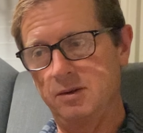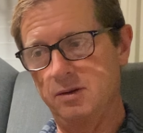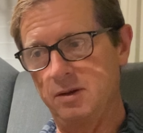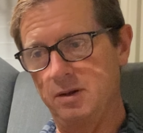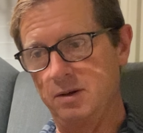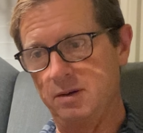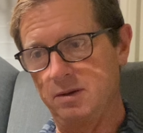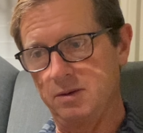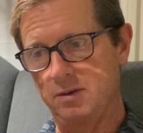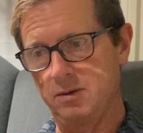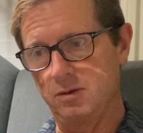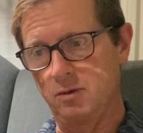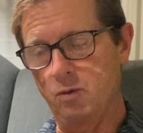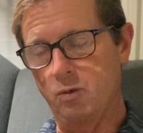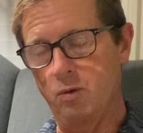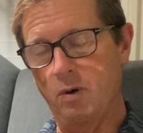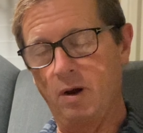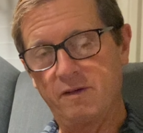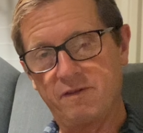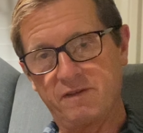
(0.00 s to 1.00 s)
the, the
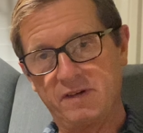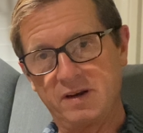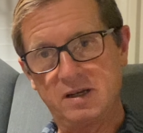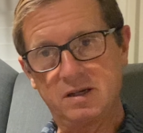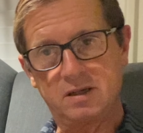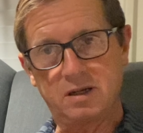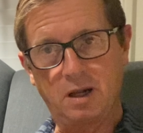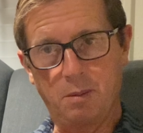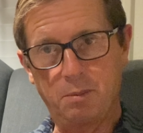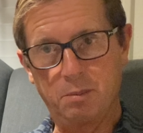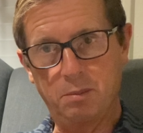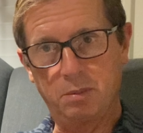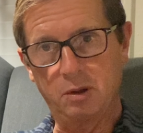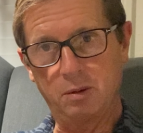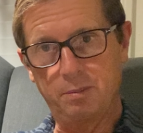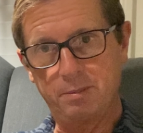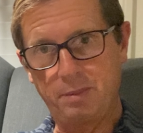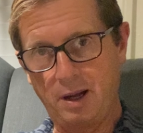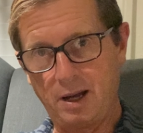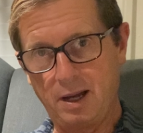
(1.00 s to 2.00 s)
rough and
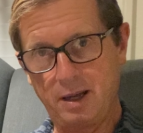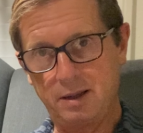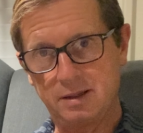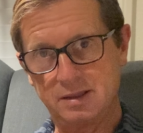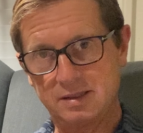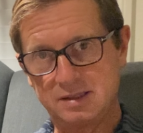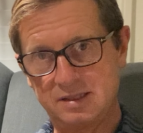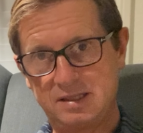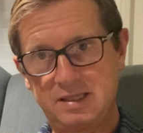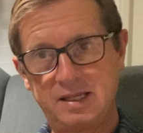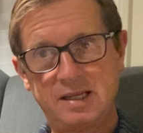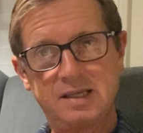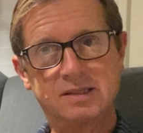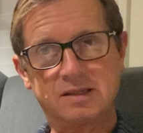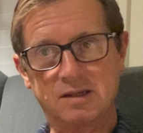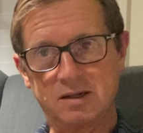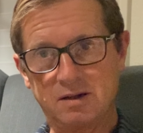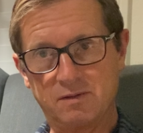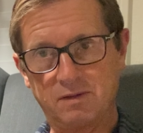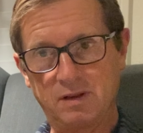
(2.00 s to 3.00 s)
tumble
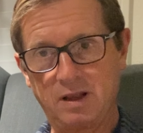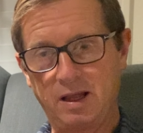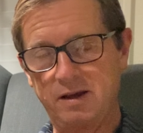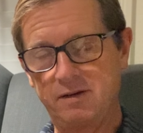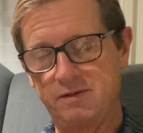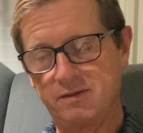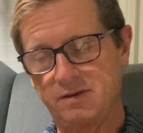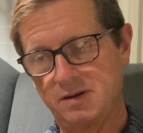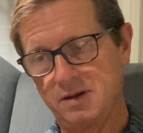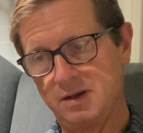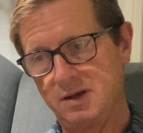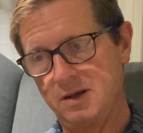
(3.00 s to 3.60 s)
season of life,